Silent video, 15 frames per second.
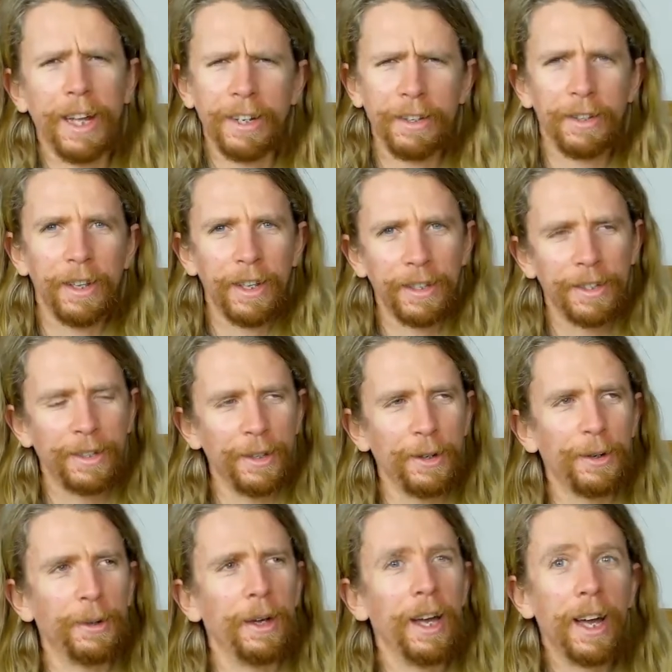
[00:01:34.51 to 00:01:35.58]
And it's, it's
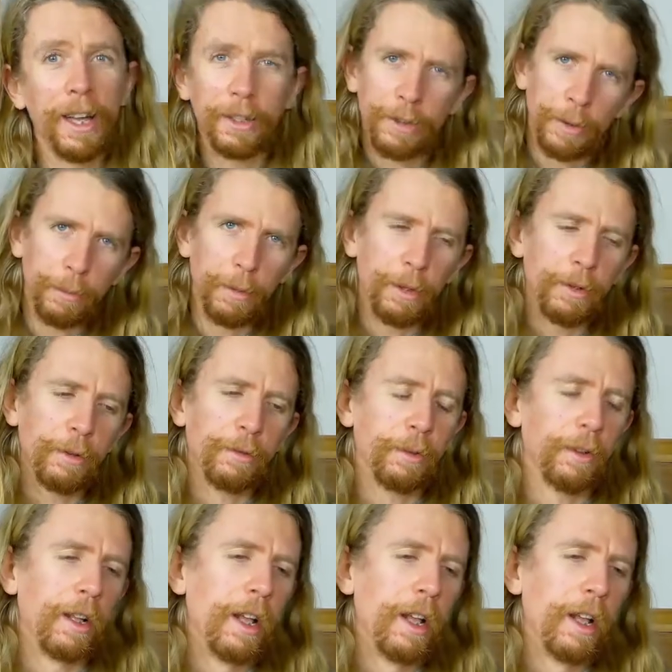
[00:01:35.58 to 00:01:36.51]
so, it's so beautiful.